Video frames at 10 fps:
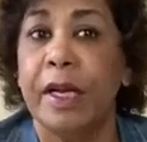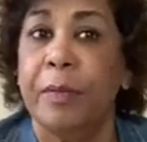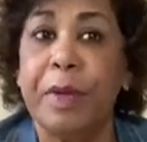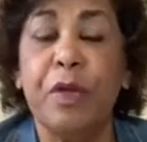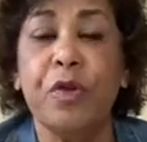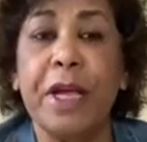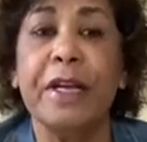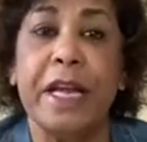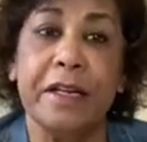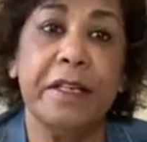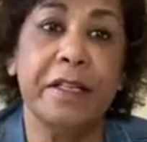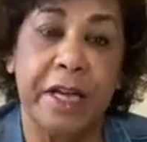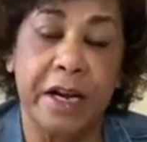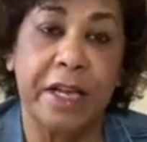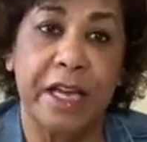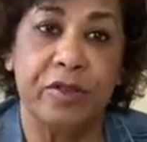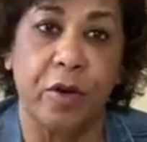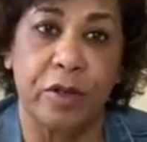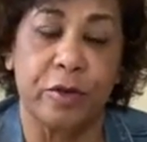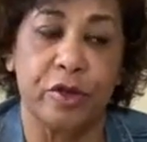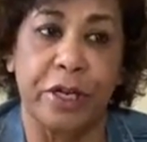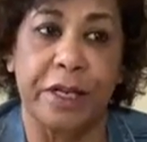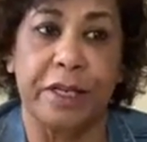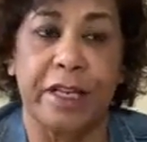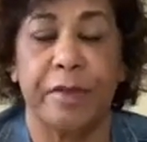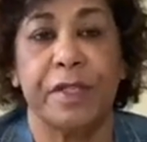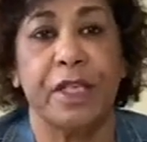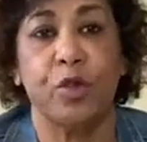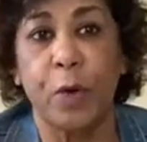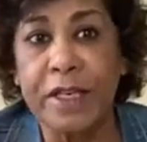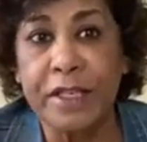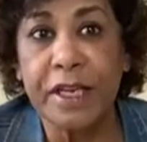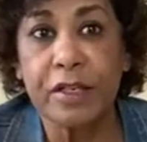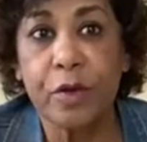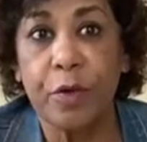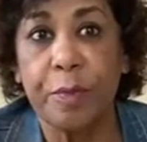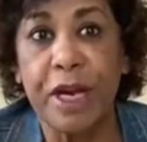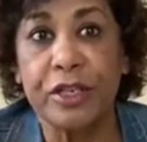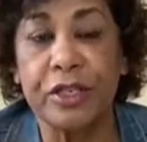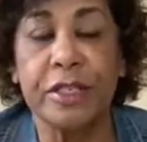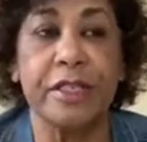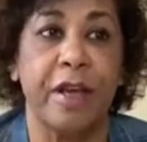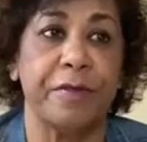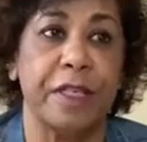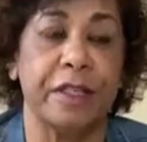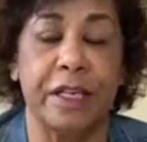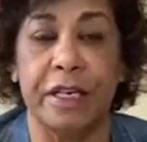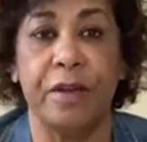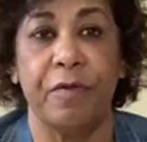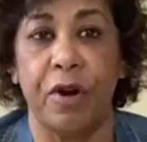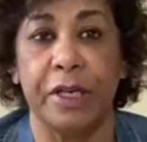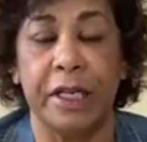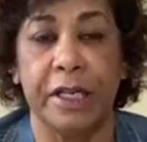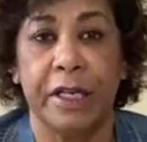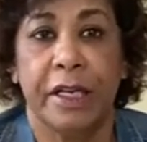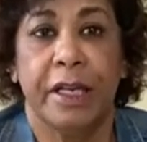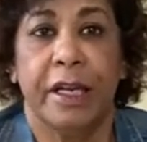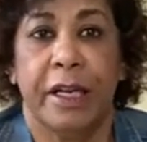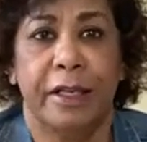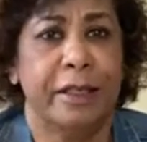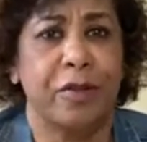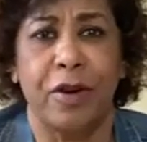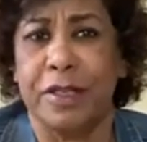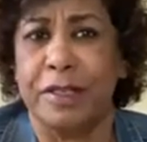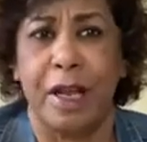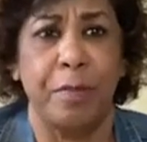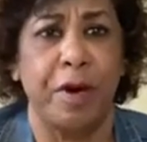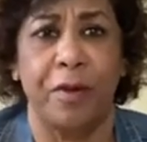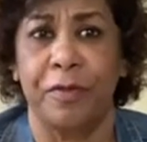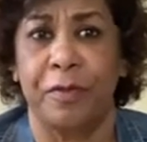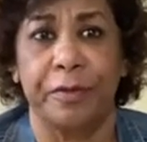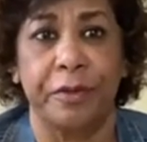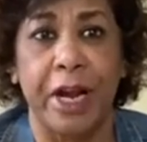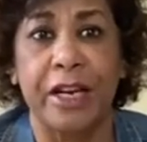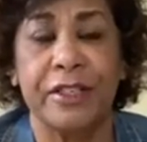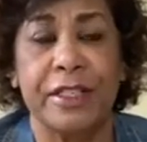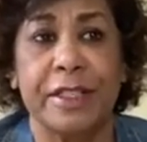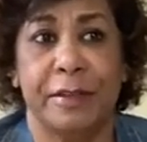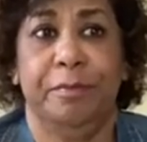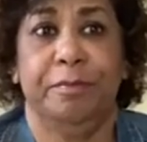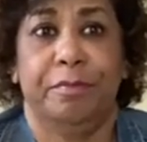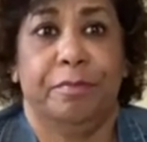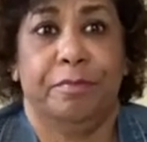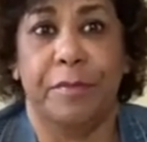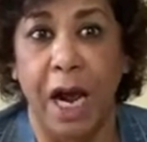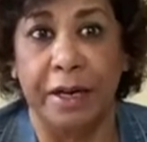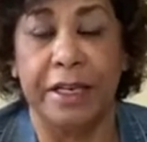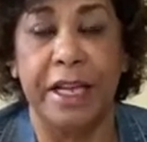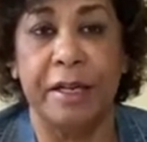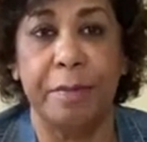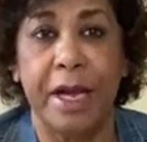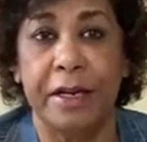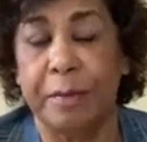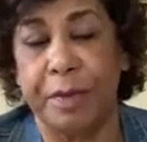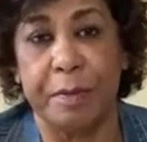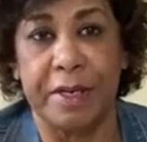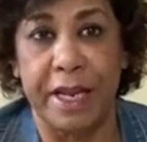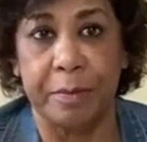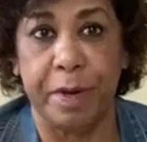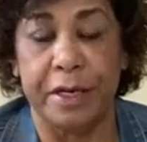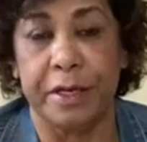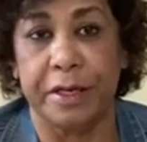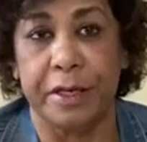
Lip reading: You can get it in young age also, shingles. I've seen 20 years old patients, I've seen 30, 40. It causes a couple of rashes and hardly any pain and people get better.